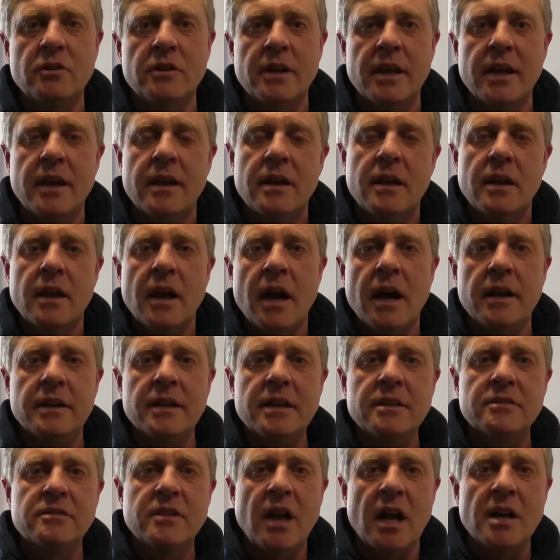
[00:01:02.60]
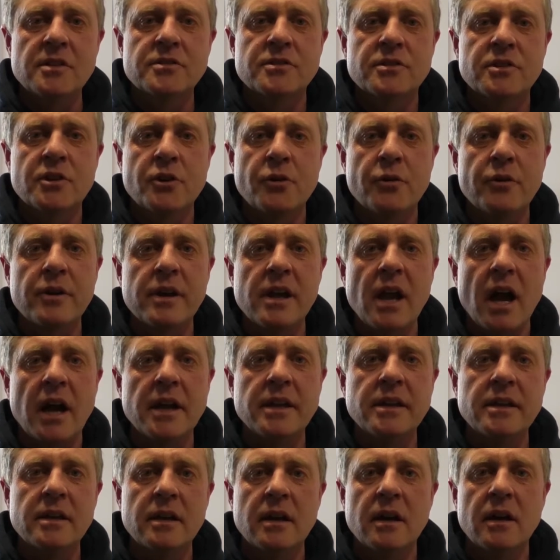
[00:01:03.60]
on it, and it does
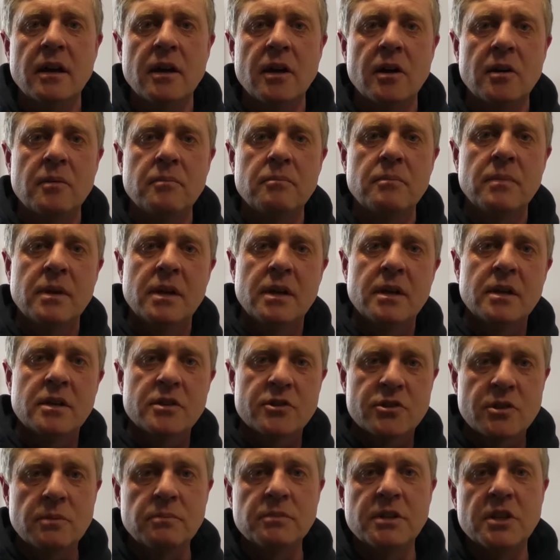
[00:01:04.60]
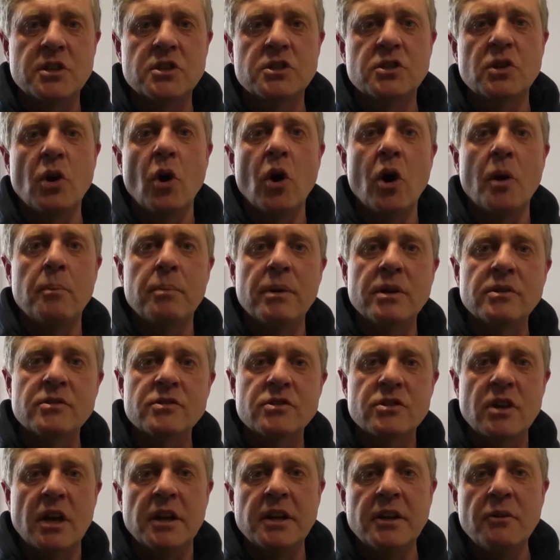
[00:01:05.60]
create some
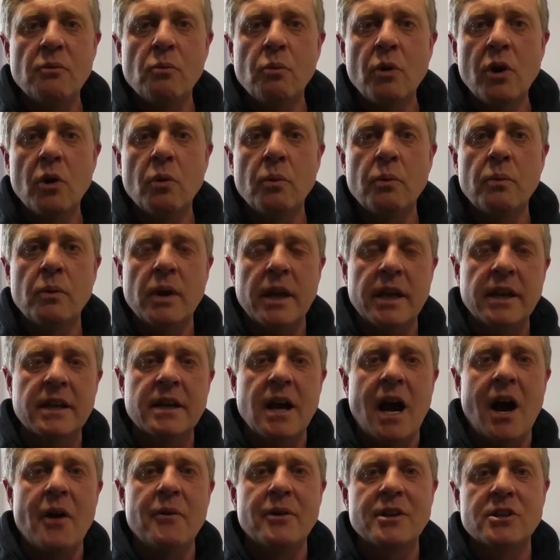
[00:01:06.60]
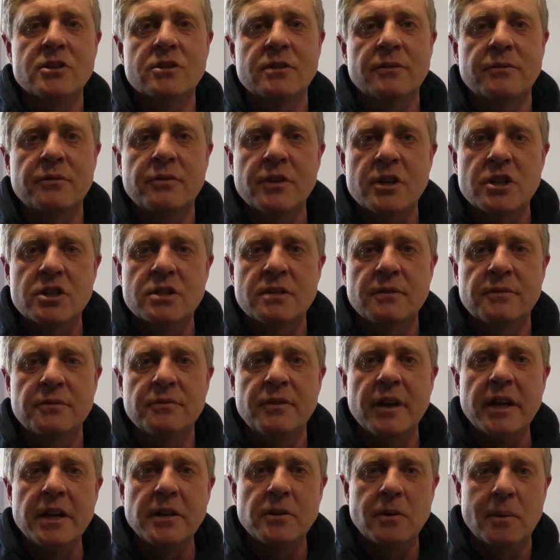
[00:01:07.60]
disturbance, and it will encourage the fish to
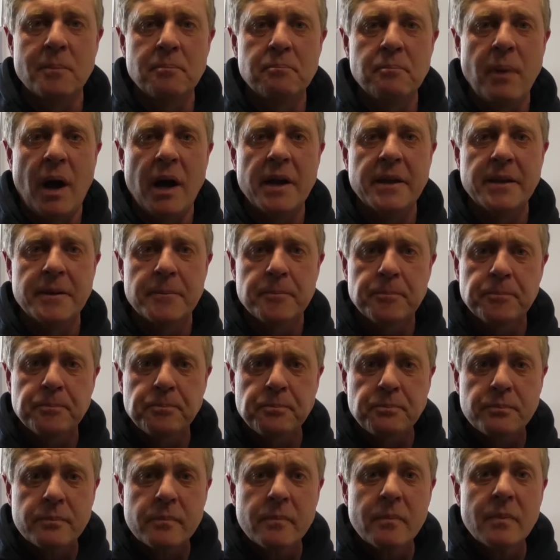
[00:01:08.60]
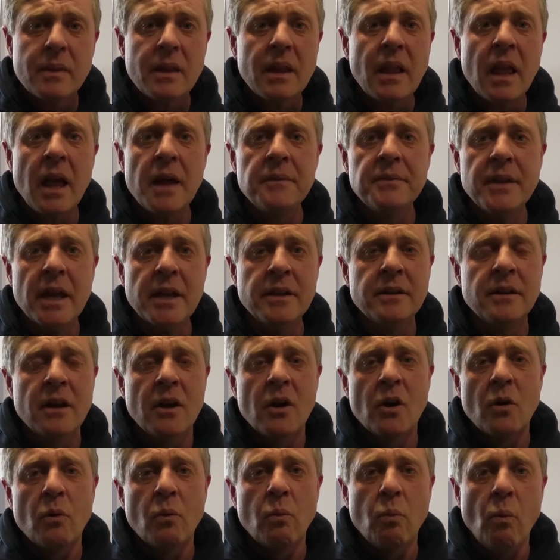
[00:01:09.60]
feed on bait. And then
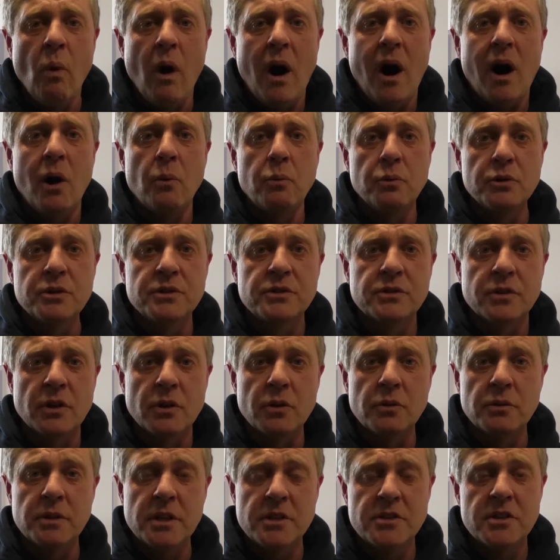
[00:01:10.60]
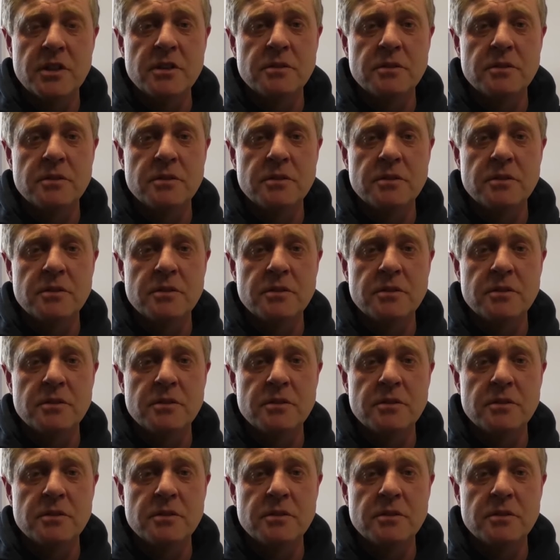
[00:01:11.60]
what I would do, this